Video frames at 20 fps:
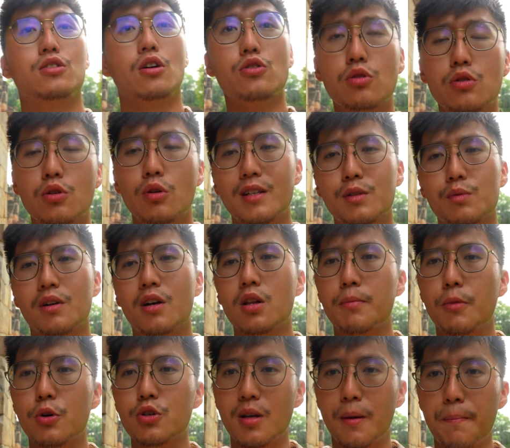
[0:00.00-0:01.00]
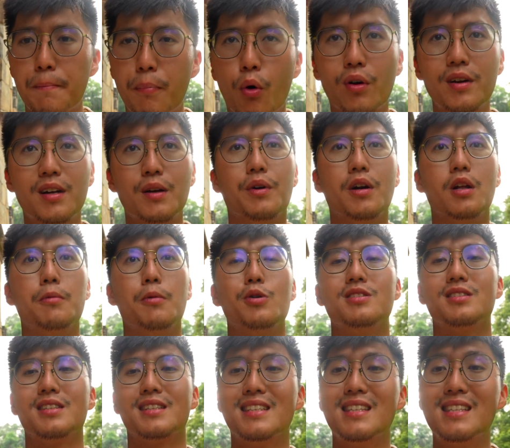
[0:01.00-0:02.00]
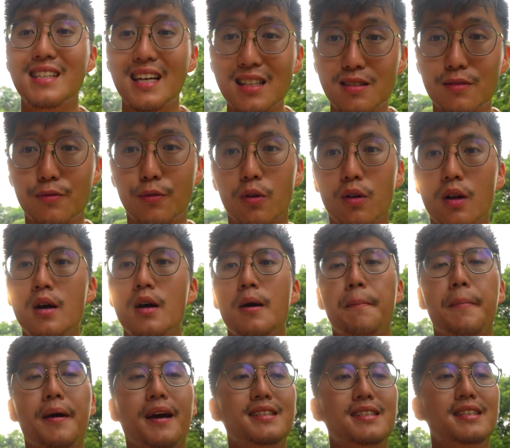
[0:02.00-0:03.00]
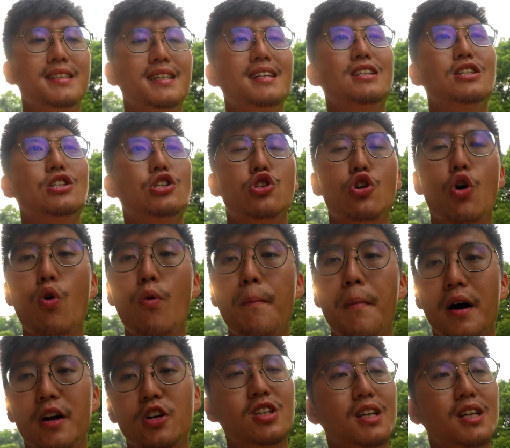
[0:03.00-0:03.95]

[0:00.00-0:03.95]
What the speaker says: also known as one of the most important, one of the most successful, because he did so much.